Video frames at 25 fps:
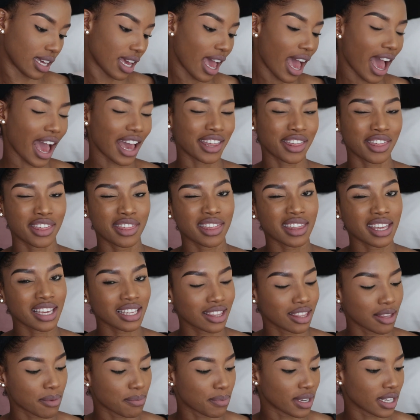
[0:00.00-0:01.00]
I think
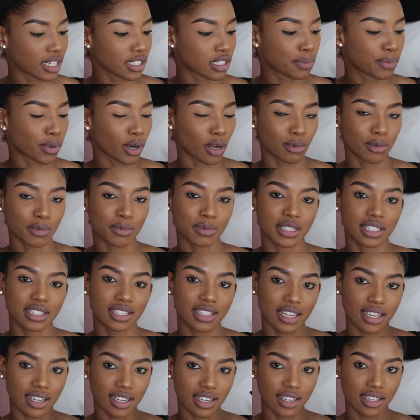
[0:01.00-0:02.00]
the biggest problem is
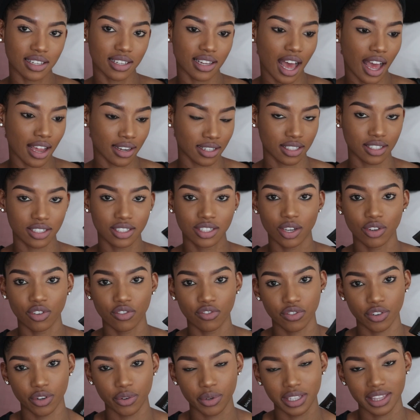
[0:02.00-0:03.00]
the undertone
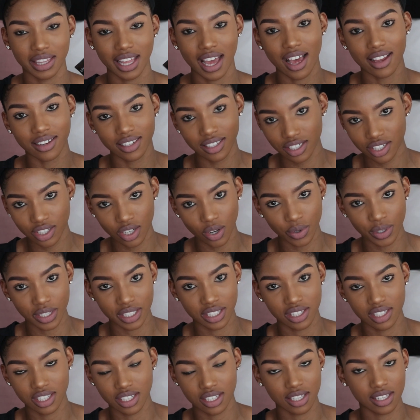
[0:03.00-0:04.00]
for it. The undertone
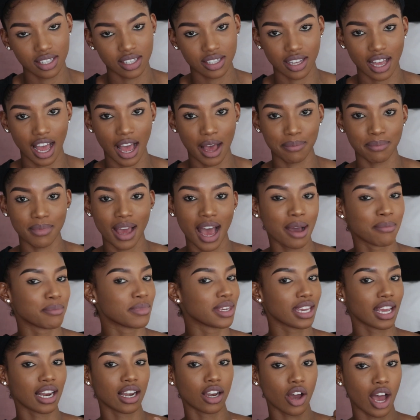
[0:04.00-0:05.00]
is just, I'm
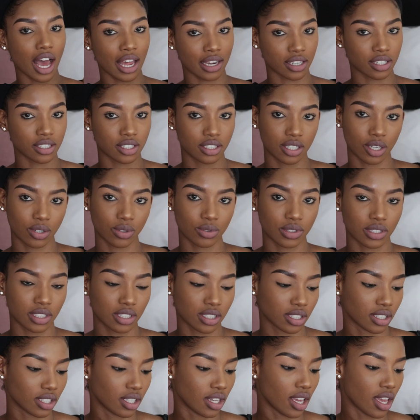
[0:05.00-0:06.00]
yellow undertoned,
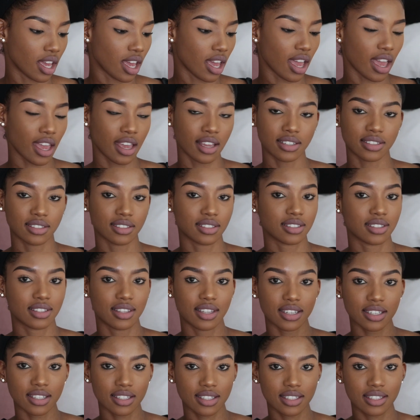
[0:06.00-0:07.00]
and
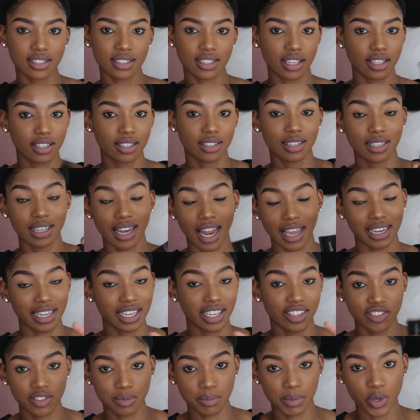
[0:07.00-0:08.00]
this like
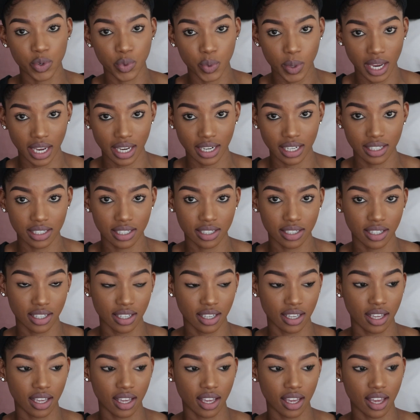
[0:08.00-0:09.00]
leaves me red.
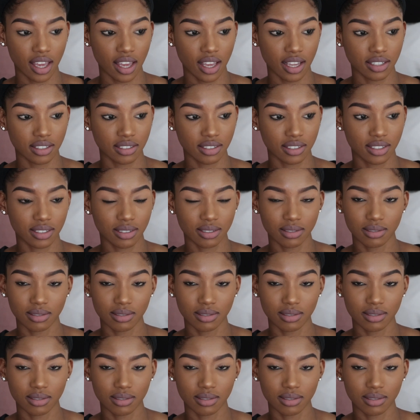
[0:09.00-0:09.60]
And